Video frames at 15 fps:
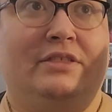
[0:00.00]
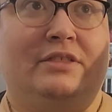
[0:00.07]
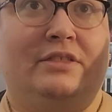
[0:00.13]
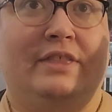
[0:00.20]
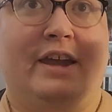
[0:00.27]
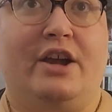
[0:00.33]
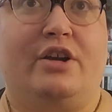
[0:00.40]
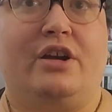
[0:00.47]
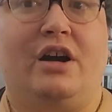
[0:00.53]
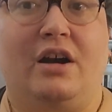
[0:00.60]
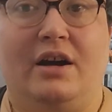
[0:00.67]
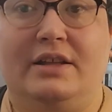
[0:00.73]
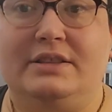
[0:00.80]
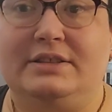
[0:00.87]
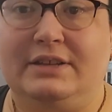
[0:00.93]
they're
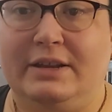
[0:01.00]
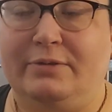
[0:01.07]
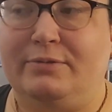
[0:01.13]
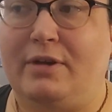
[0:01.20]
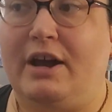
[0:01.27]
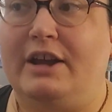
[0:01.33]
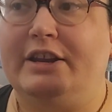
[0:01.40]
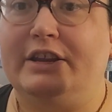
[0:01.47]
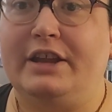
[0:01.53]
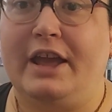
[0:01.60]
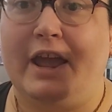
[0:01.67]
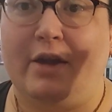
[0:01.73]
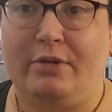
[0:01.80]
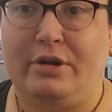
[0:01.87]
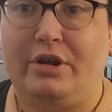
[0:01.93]
constantly, Ron and
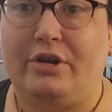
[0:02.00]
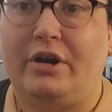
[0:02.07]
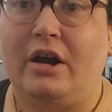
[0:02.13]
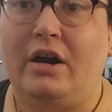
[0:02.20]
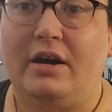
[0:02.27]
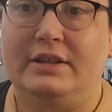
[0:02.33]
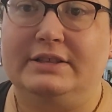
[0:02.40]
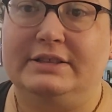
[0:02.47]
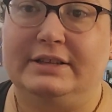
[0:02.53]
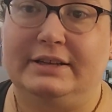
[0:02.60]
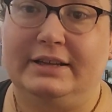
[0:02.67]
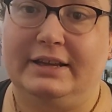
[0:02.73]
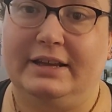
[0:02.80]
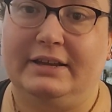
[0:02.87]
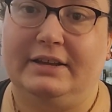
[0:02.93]
Harry are
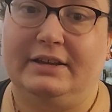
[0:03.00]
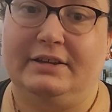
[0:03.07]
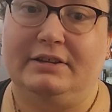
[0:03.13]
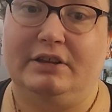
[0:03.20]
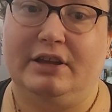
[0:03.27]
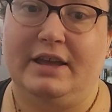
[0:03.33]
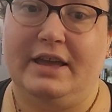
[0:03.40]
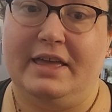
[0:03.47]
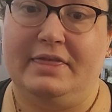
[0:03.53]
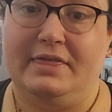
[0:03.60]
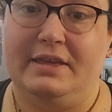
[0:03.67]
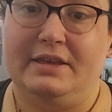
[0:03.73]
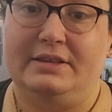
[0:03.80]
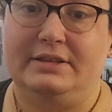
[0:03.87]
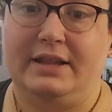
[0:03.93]
constantly in
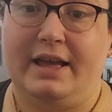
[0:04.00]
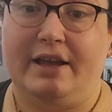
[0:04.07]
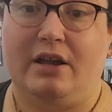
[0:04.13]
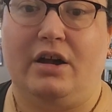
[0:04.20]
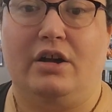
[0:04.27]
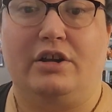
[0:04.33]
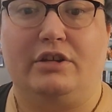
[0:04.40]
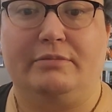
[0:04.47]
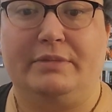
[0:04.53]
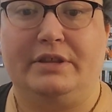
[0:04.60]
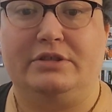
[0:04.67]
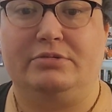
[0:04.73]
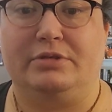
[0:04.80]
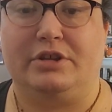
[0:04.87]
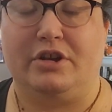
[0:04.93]
these like
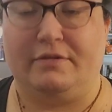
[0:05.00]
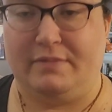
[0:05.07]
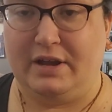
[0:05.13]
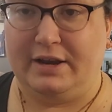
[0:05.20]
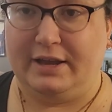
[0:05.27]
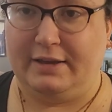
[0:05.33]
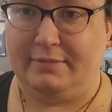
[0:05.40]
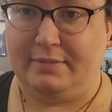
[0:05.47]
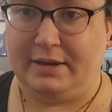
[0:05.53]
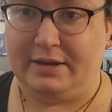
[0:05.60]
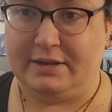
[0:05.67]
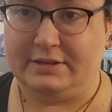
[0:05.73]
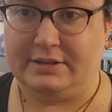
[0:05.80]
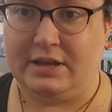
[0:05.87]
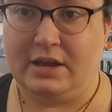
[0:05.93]
arguments with Hermione,
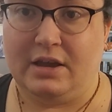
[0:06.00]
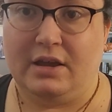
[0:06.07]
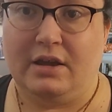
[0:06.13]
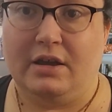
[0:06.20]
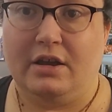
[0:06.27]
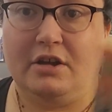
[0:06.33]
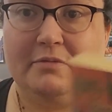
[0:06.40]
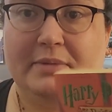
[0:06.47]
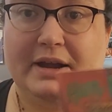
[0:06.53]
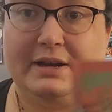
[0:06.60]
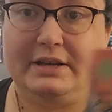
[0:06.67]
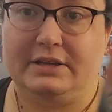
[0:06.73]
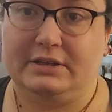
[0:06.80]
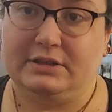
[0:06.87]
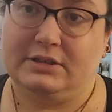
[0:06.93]
because
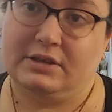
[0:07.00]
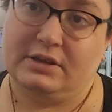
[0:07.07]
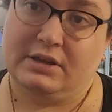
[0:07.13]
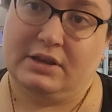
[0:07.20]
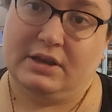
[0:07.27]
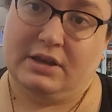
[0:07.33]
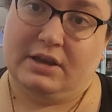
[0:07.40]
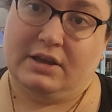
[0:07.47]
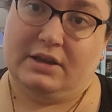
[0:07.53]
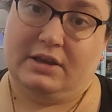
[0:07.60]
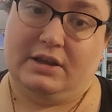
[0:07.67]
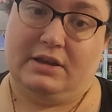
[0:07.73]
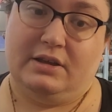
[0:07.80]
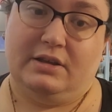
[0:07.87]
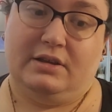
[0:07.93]
Hermione's,
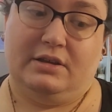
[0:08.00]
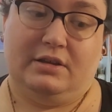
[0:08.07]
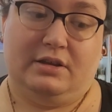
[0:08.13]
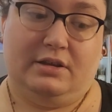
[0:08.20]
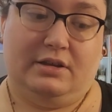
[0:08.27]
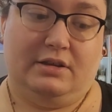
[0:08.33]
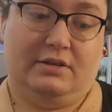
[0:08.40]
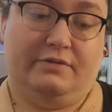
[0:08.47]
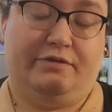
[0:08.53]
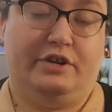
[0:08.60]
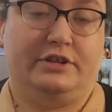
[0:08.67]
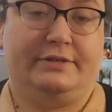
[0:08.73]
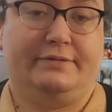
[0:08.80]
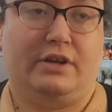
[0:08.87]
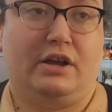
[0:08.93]

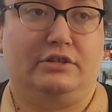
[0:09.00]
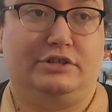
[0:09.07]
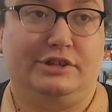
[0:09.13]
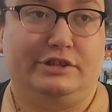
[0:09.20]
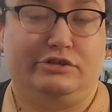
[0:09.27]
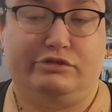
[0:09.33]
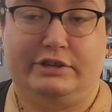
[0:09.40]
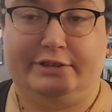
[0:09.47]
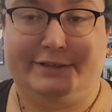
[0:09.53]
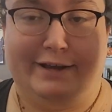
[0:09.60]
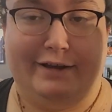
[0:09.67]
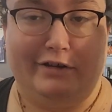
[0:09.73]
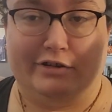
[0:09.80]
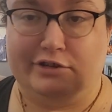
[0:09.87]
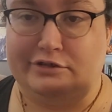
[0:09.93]
first of all, she's stressed
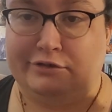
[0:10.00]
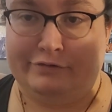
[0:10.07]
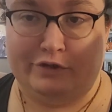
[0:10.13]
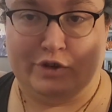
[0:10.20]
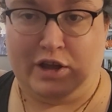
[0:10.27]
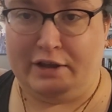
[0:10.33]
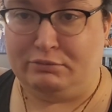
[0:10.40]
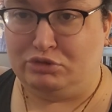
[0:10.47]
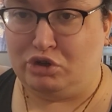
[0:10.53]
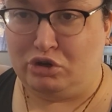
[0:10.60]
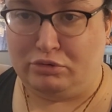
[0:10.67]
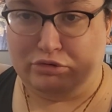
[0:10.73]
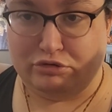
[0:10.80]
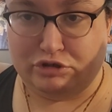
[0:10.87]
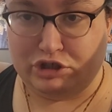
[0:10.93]
out because of her time
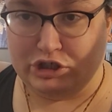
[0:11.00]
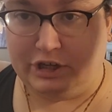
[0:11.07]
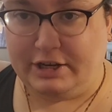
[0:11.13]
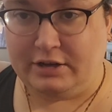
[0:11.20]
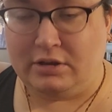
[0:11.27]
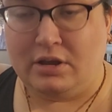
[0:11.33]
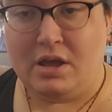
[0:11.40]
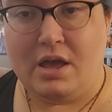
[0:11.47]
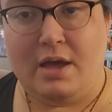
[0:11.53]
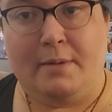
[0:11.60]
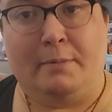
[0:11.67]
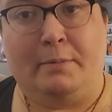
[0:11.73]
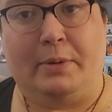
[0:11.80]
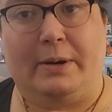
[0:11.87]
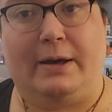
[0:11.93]
turner shit,
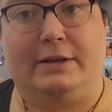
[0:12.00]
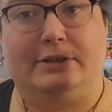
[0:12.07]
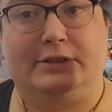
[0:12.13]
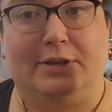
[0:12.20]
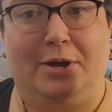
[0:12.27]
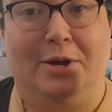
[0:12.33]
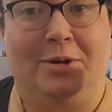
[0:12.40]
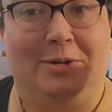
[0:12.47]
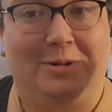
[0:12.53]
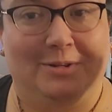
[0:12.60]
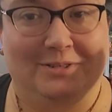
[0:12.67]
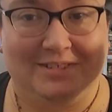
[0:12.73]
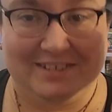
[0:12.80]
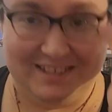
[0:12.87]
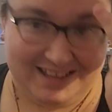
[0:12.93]
but also
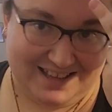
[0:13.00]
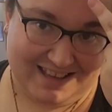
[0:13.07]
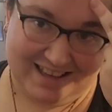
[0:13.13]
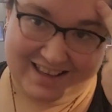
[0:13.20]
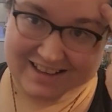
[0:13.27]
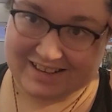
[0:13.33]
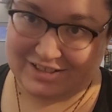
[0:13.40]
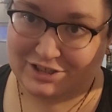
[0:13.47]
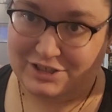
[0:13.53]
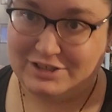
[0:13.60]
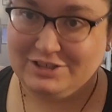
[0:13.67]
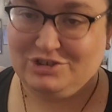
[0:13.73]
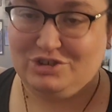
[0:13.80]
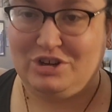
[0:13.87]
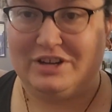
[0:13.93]
because
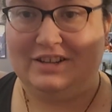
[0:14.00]
she's trying